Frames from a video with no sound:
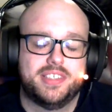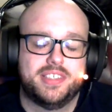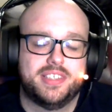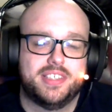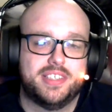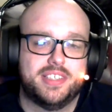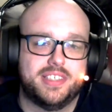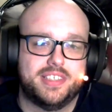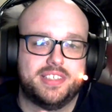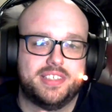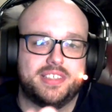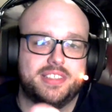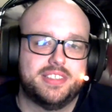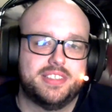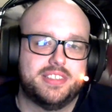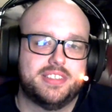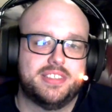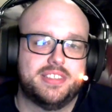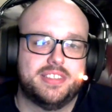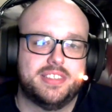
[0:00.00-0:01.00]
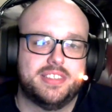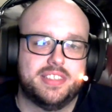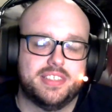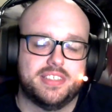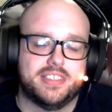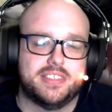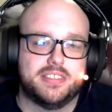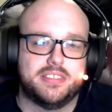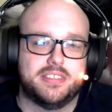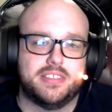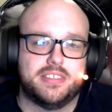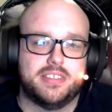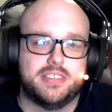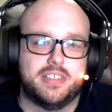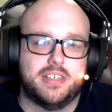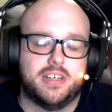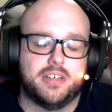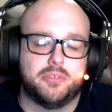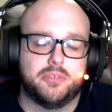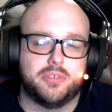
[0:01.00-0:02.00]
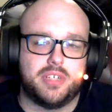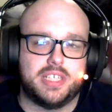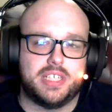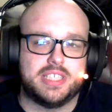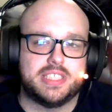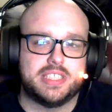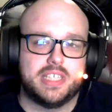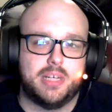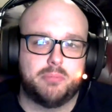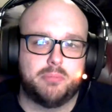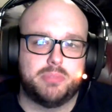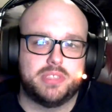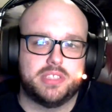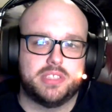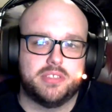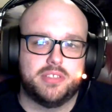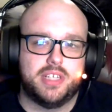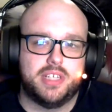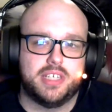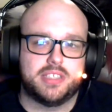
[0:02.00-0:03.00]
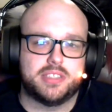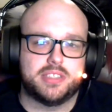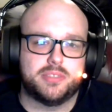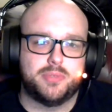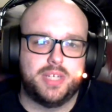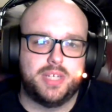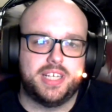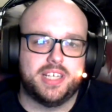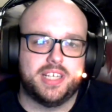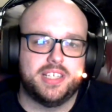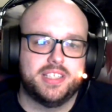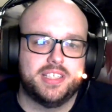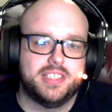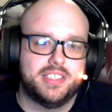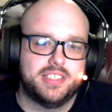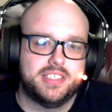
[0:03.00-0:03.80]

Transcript: I release an episode next week.